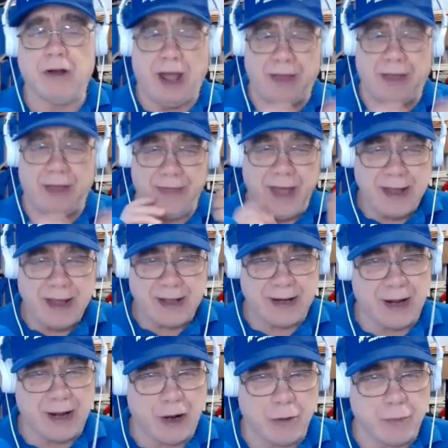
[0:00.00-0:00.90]
and they
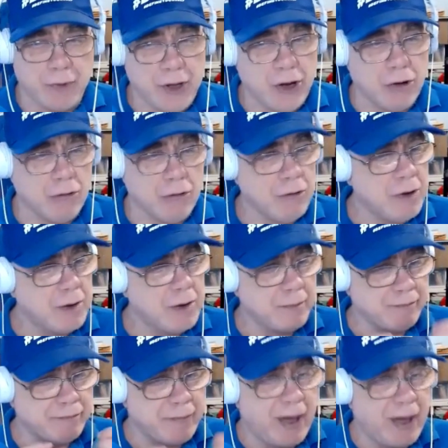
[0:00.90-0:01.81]
can help you
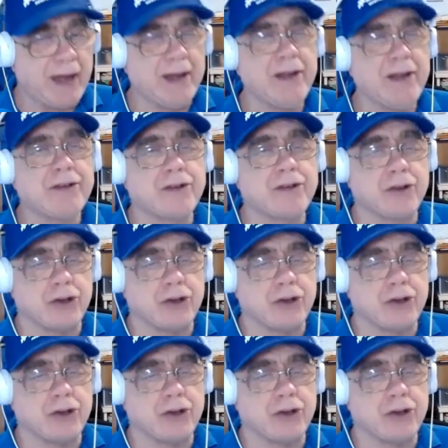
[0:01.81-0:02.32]
manage